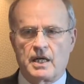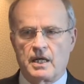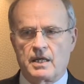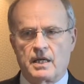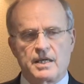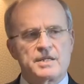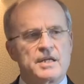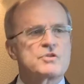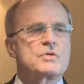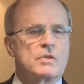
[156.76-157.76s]
Uh,
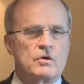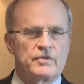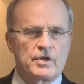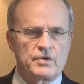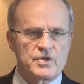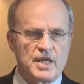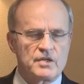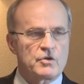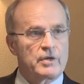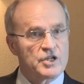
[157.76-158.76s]
unintentional overdose
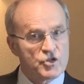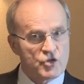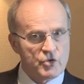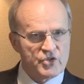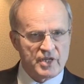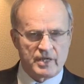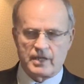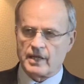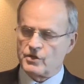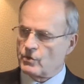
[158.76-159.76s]
deaths are
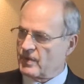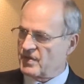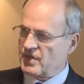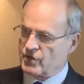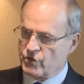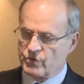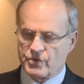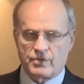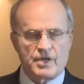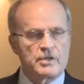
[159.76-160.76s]
associated, I don't want to say due
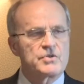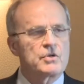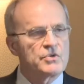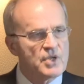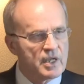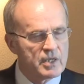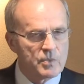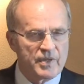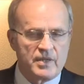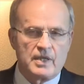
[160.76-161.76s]
to, they're associated
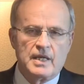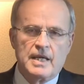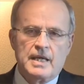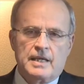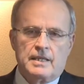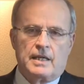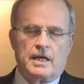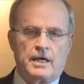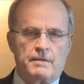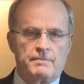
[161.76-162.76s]
with it,
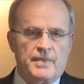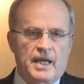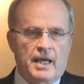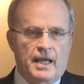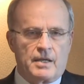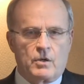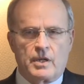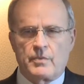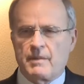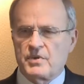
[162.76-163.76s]
um, and
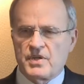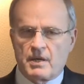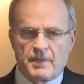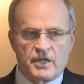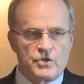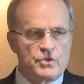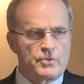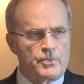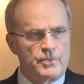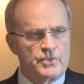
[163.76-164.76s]
only represent about 2
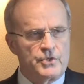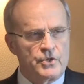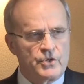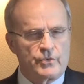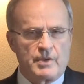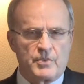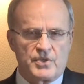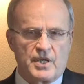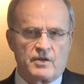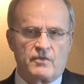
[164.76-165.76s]
to, two to
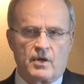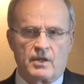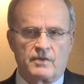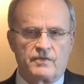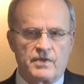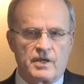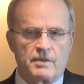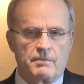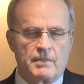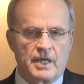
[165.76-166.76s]
3% of all of
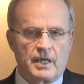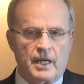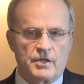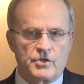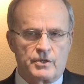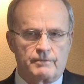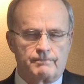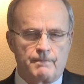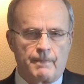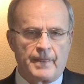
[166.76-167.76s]
the medication.
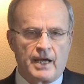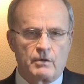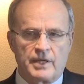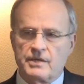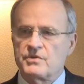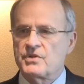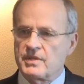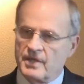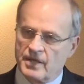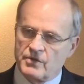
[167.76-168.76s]
Now, here's,
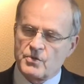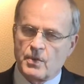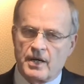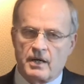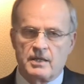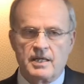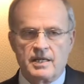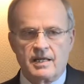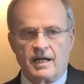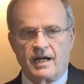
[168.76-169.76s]
here's where
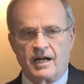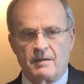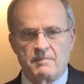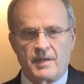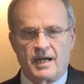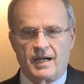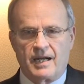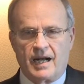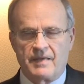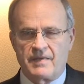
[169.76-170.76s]
um,
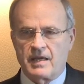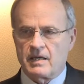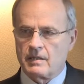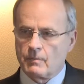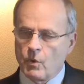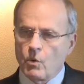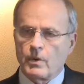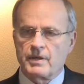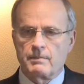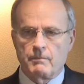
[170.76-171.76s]
I think an
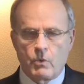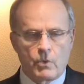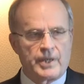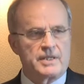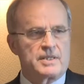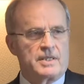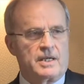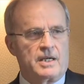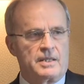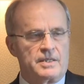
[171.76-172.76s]
important point
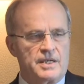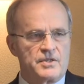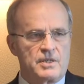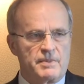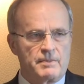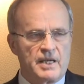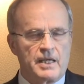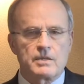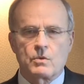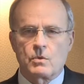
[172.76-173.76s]
uh, needs to be
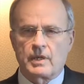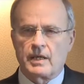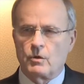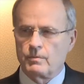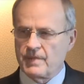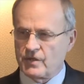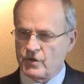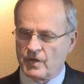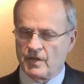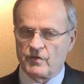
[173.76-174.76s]
made, or I hope
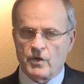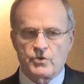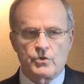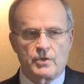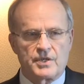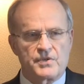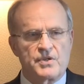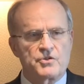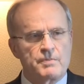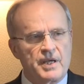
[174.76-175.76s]
that you, uh, those who are
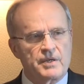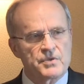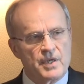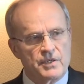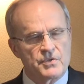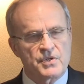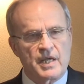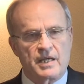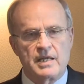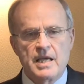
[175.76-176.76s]
decision makers
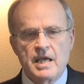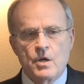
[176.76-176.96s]
understand.